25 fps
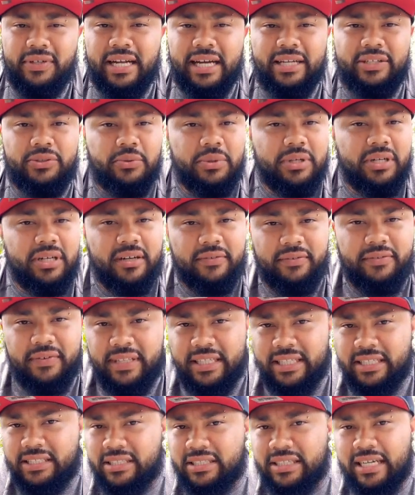You're not doing enough of
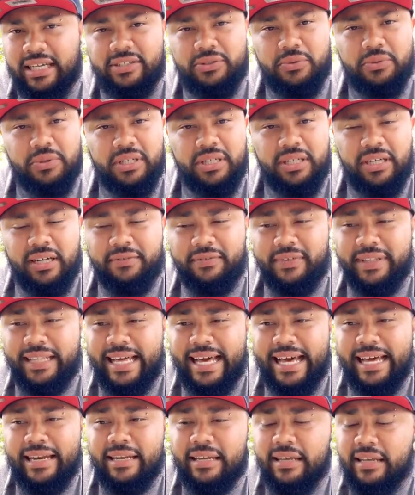this. You're not doing enough of
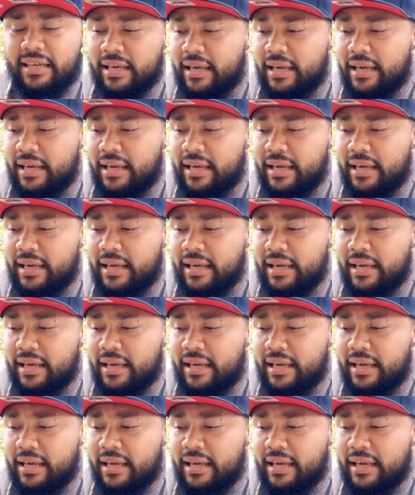that.